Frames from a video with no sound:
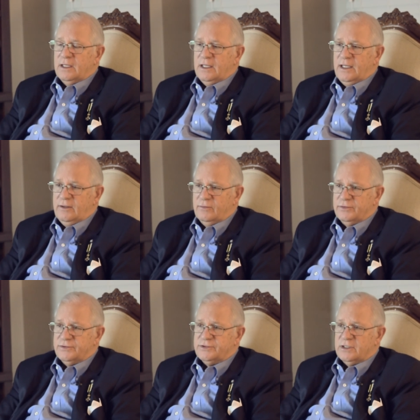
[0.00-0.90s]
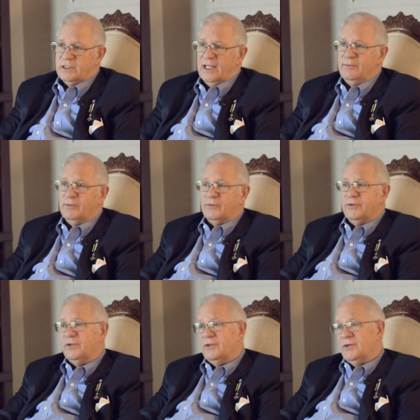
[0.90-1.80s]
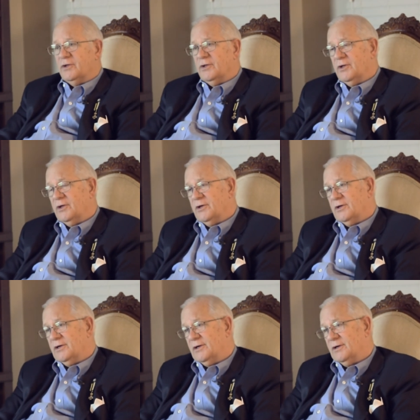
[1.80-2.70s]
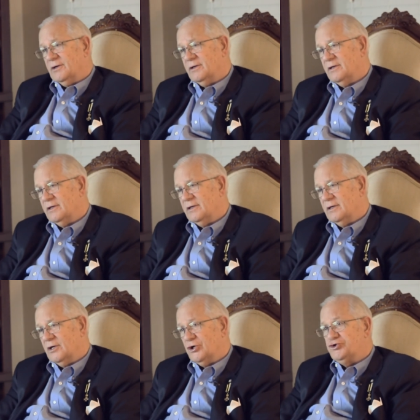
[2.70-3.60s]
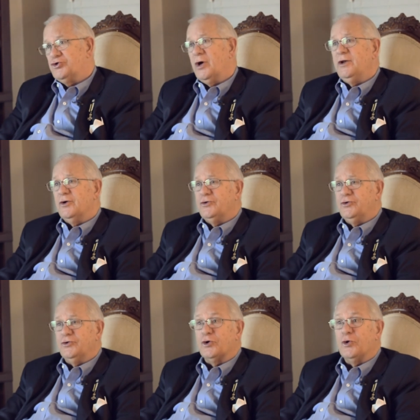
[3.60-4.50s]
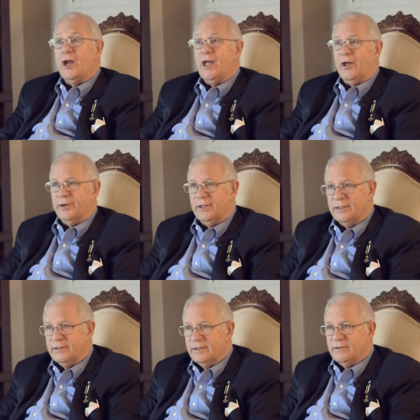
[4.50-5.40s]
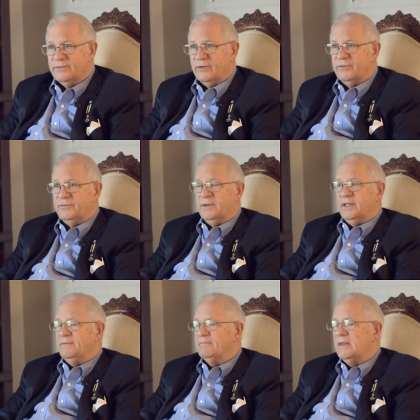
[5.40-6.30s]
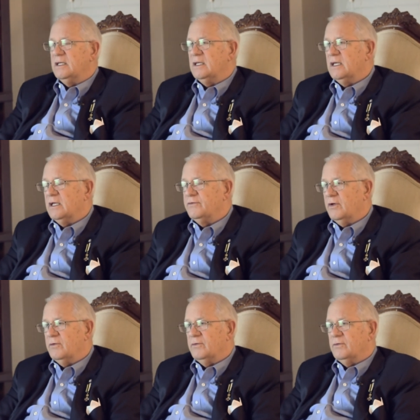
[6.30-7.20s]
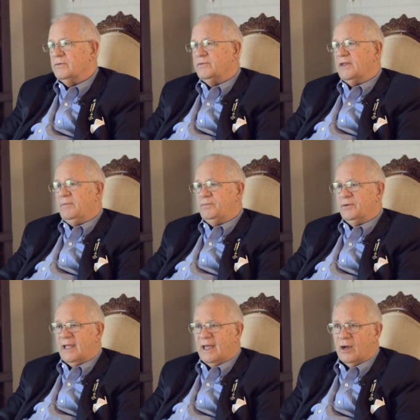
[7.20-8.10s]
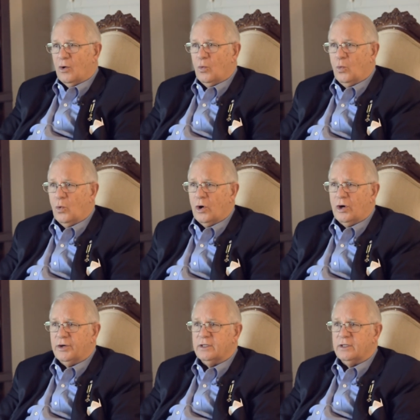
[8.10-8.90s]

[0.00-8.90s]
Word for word: He was labeled a traitor to the crown, so to speak. So they put out a warrant